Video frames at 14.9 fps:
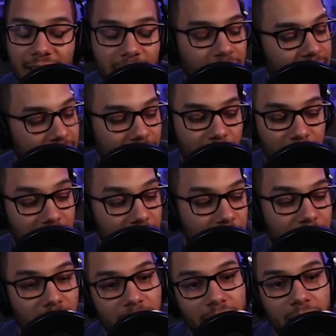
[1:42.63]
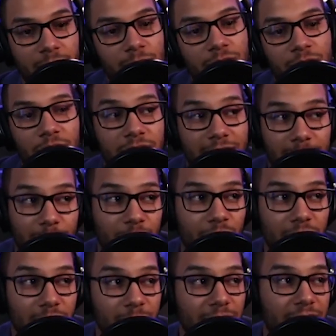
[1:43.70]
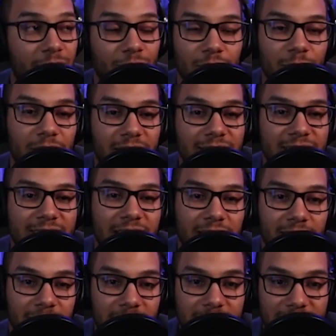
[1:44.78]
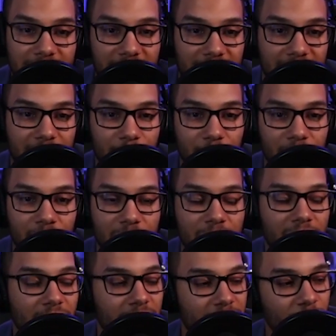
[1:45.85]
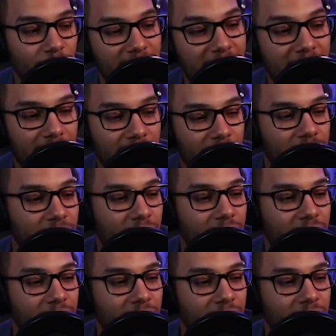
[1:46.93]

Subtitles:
Like, it could hit $1 billion before this episode comes out. So I'm not going to say the exact number that we have,